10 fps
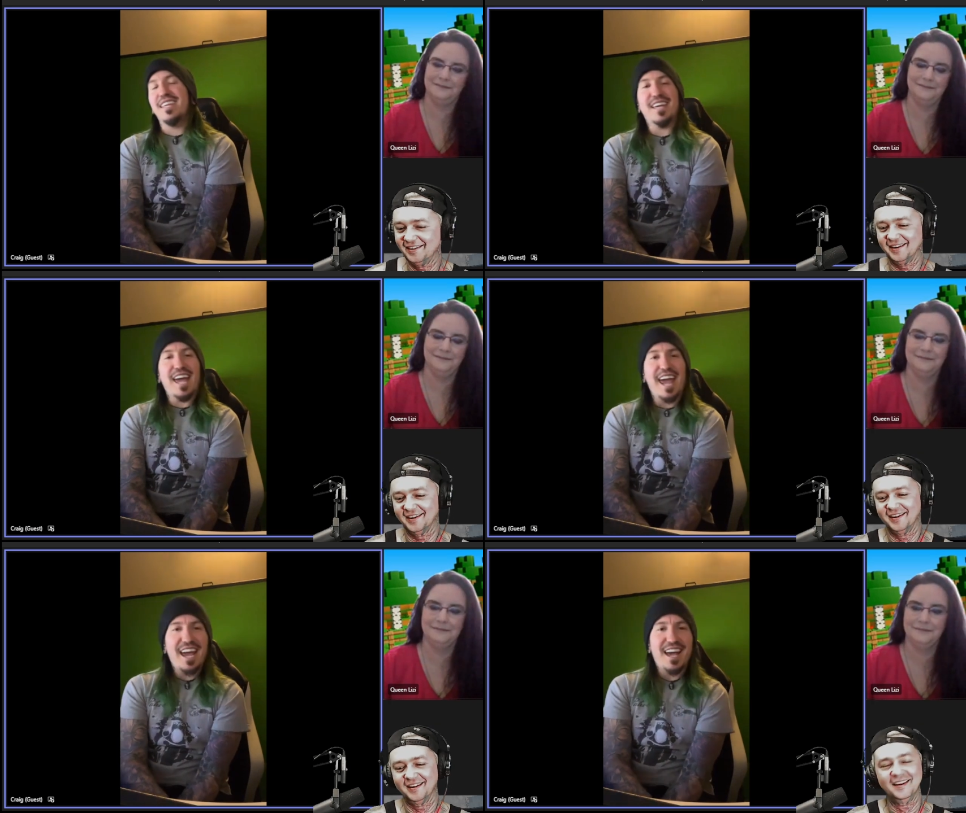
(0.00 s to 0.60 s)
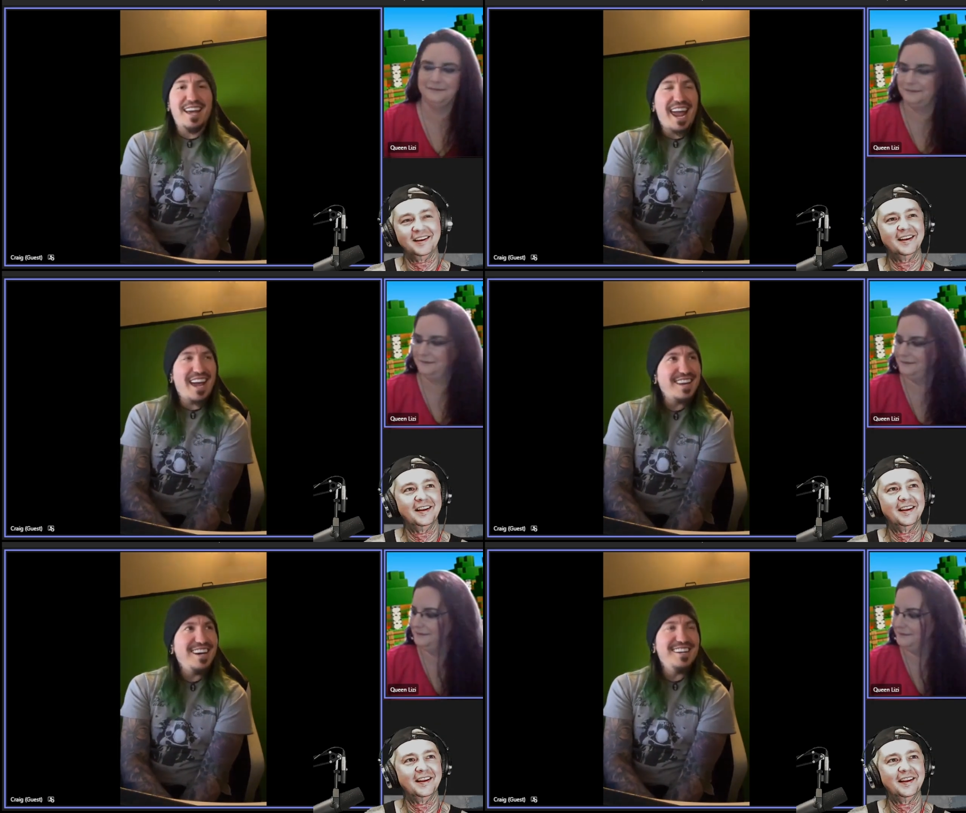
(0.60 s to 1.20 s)
Speaker 1: I think Aunt
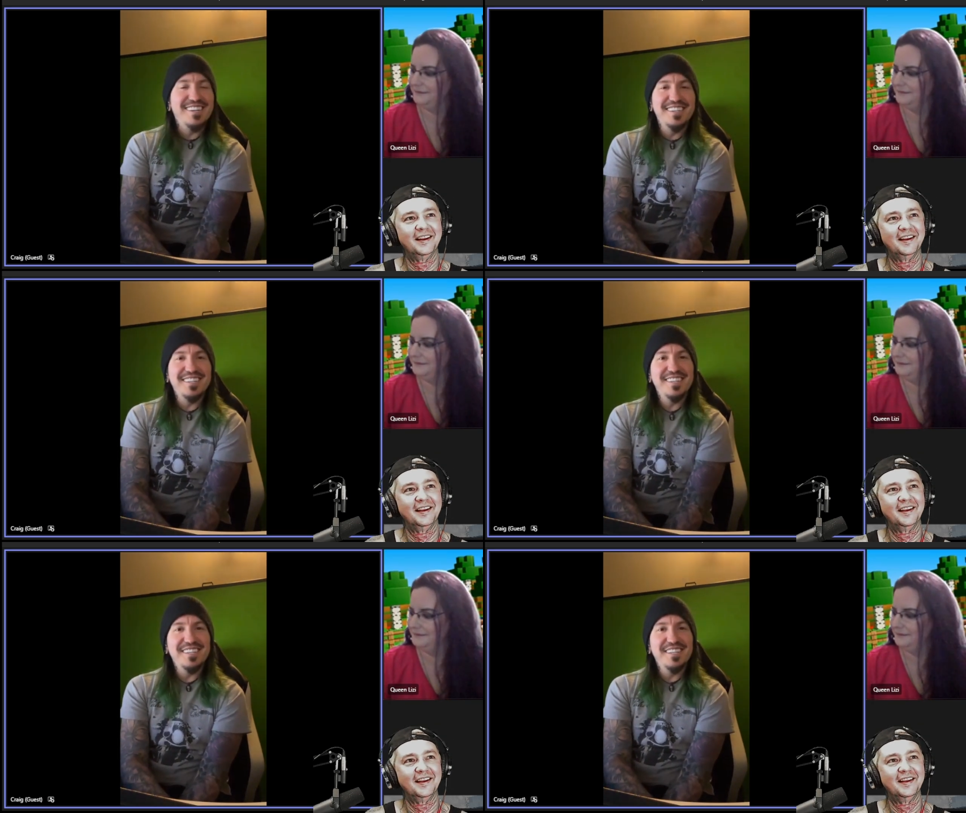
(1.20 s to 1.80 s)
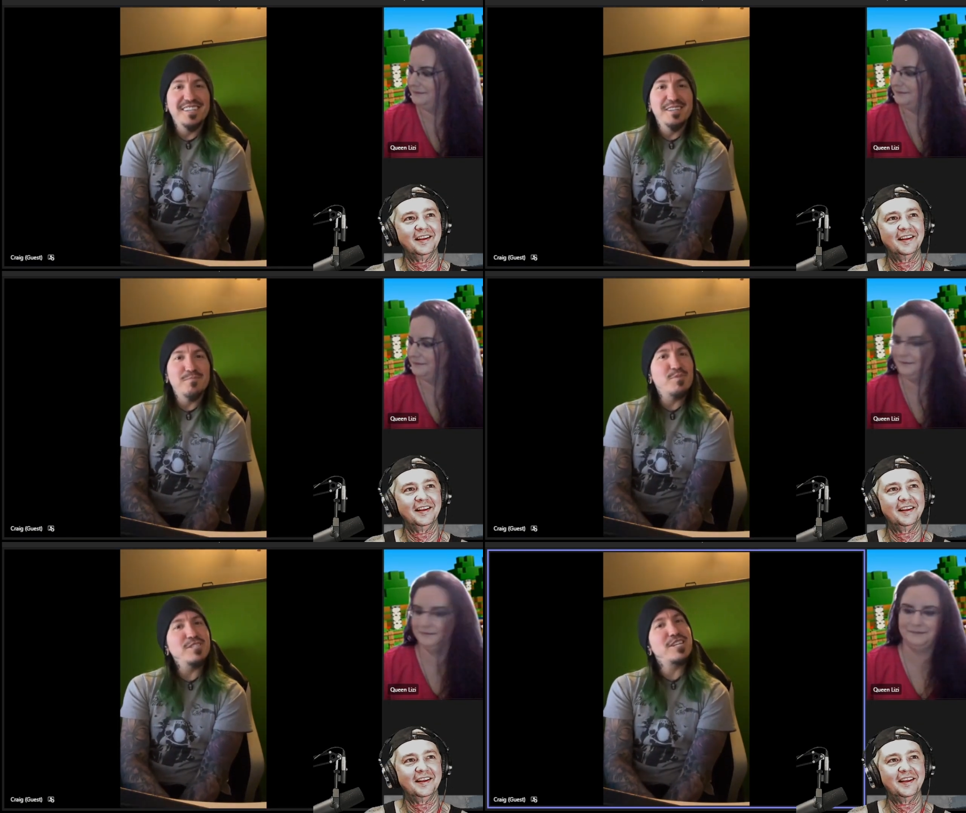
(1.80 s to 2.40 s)
Anna
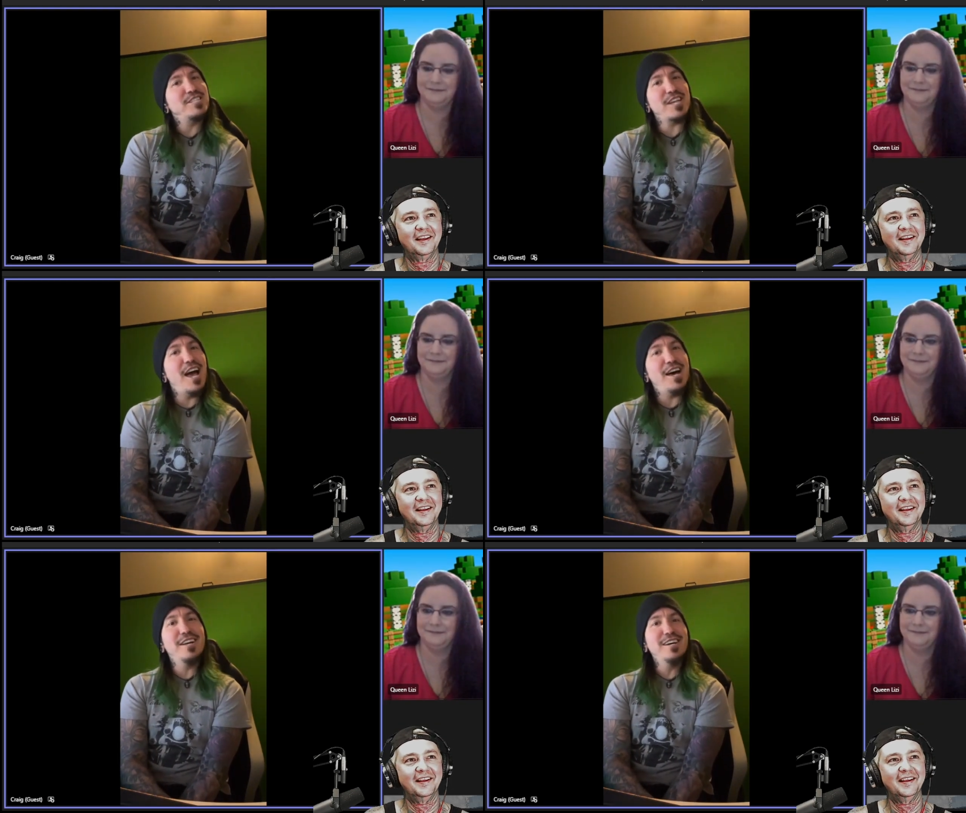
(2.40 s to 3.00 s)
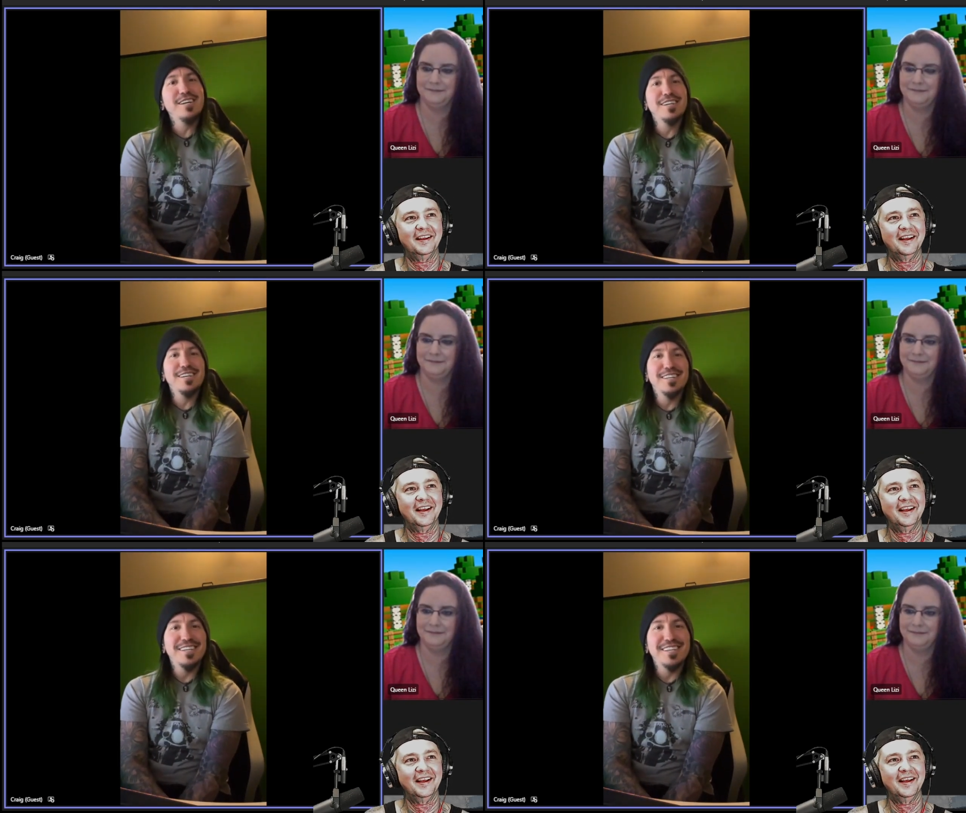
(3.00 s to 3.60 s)
Princess Anna.
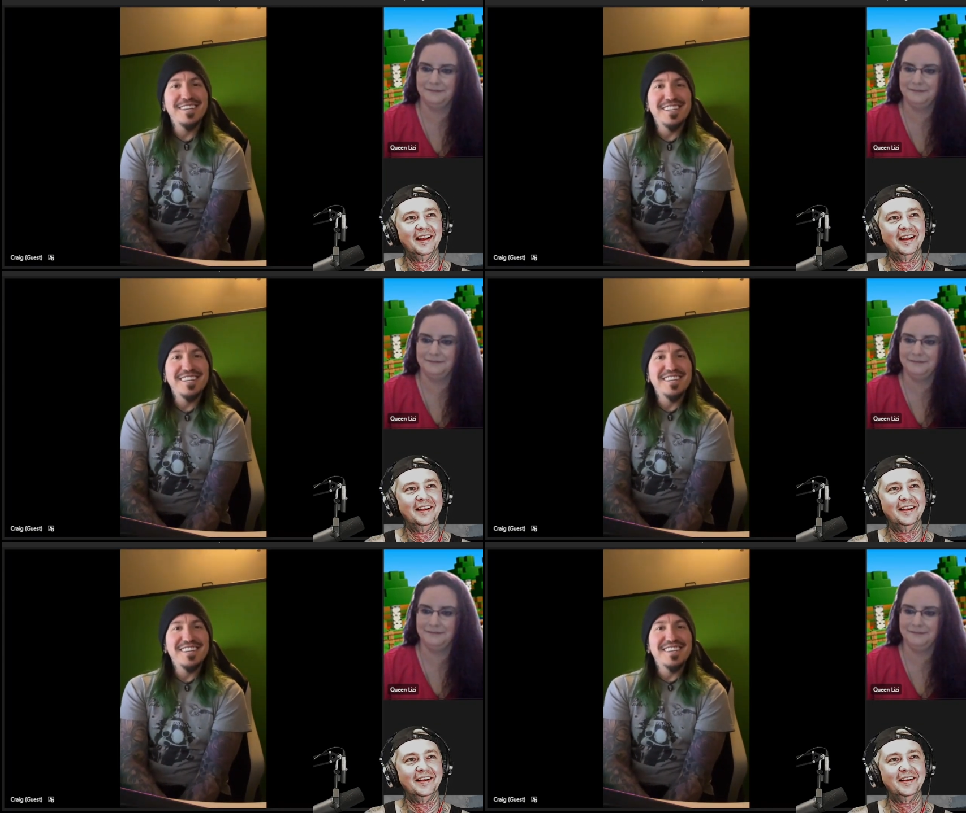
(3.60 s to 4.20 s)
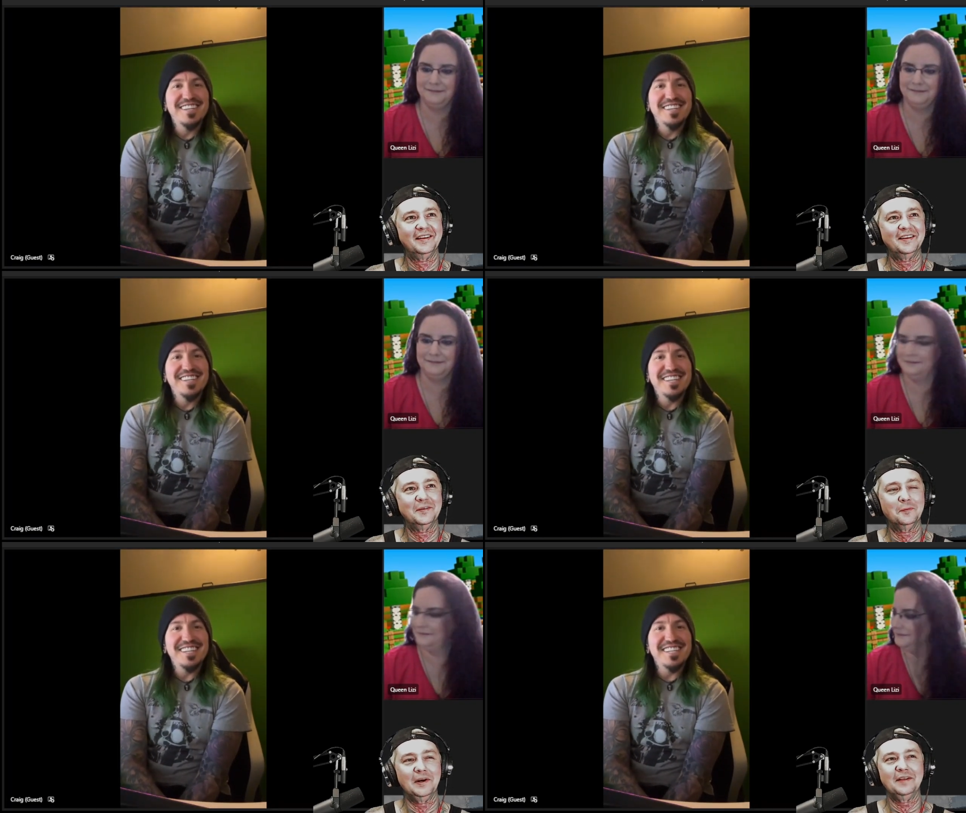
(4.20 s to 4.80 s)

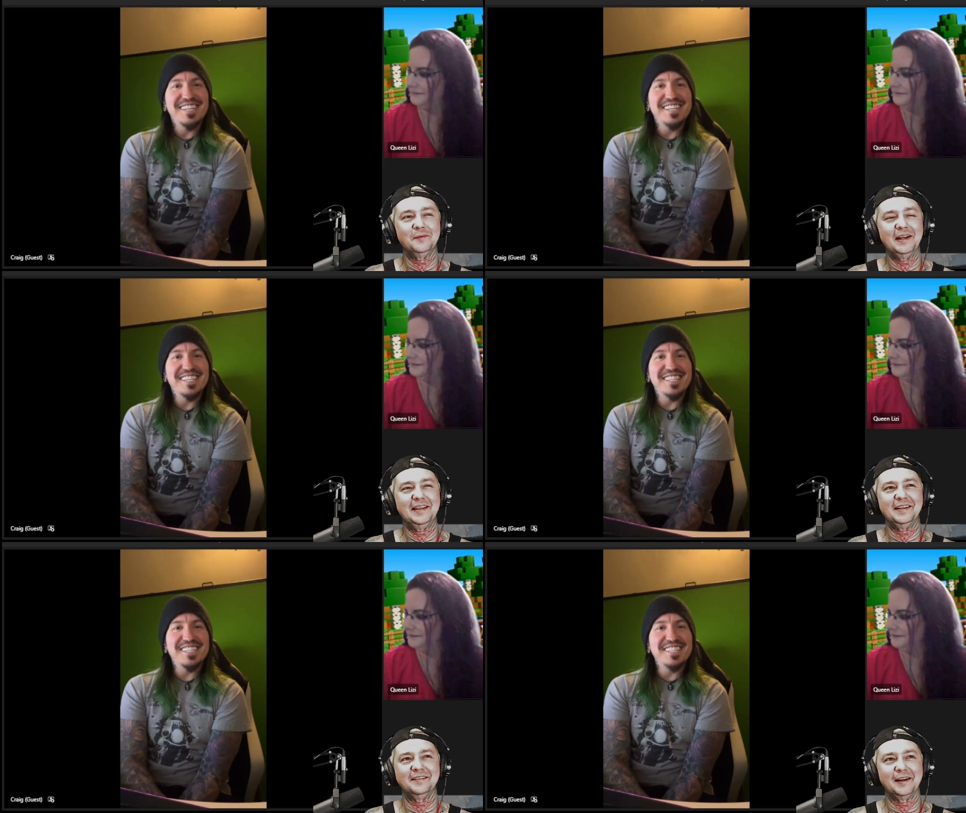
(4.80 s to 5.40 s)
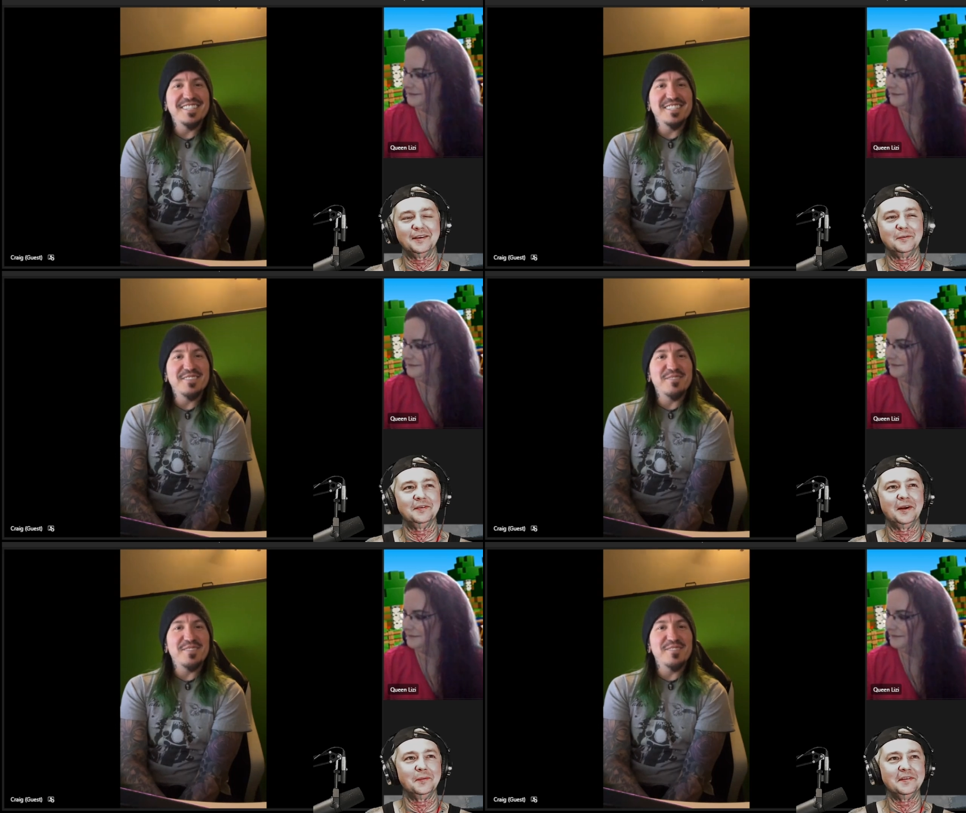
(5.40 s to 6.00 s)
Speaker 2: What do you What do you think the second
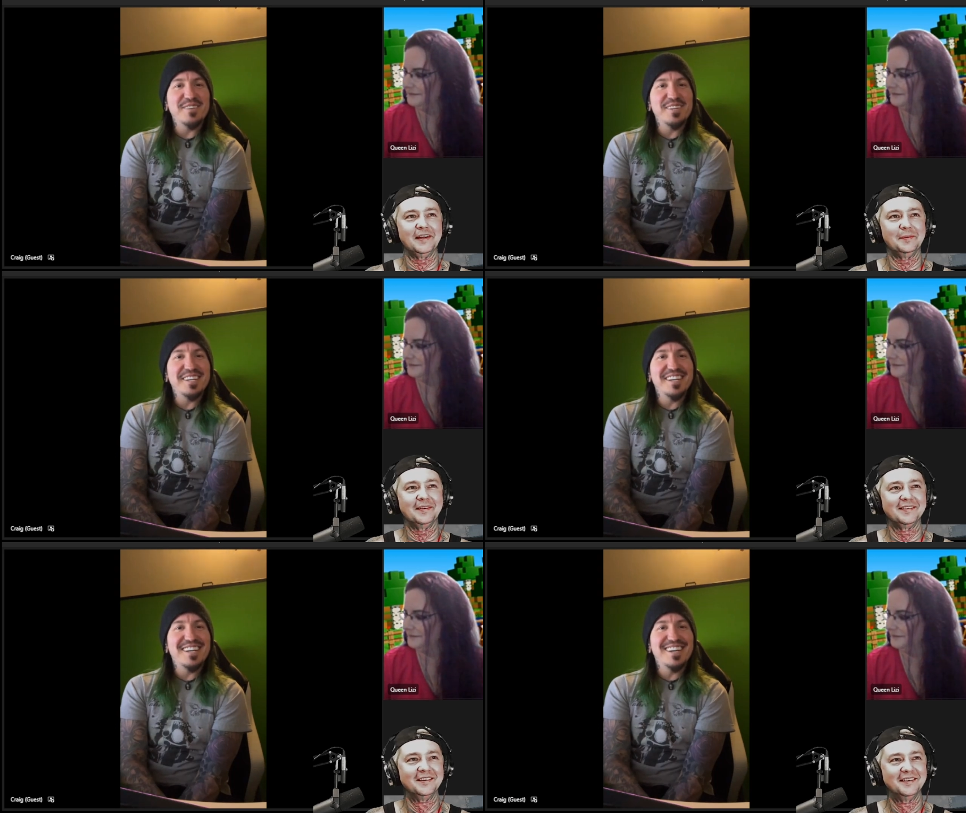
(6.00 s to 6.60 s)
second one's name is?